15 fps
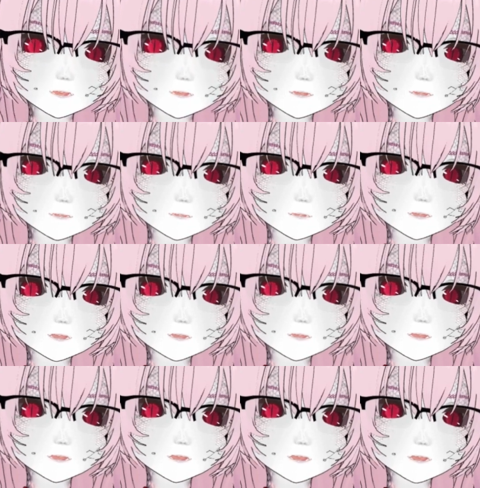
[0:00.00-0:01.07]
Wait,
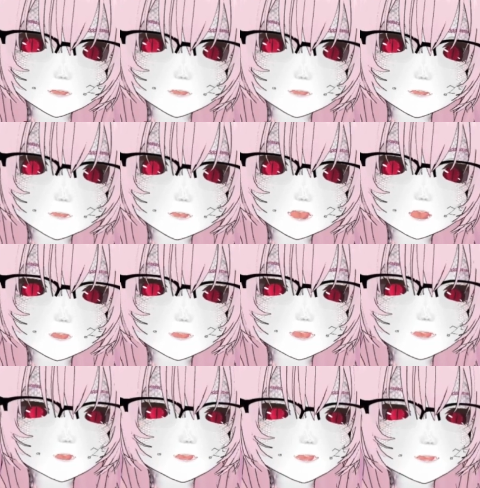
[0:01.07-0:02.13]
Oh yeah,
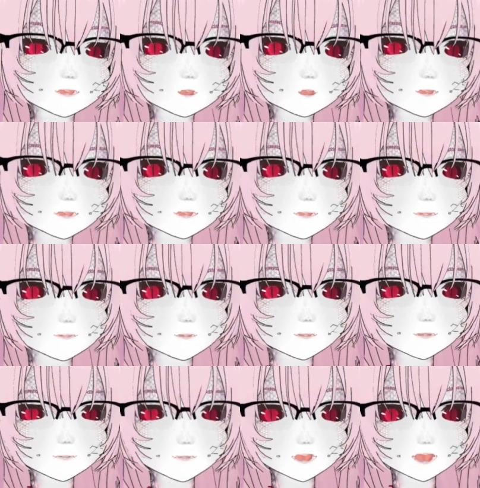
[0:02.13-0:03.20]
Pythagoras
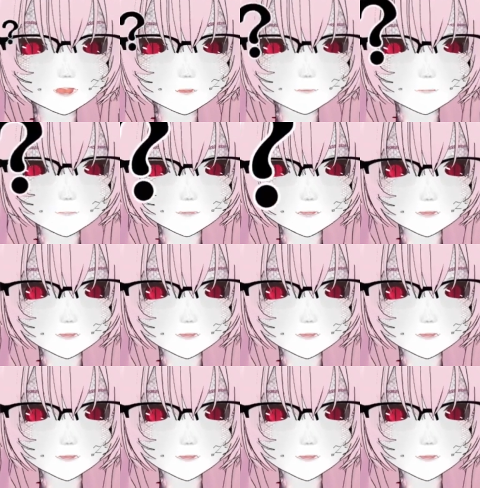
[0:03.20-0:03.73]
does math. Right.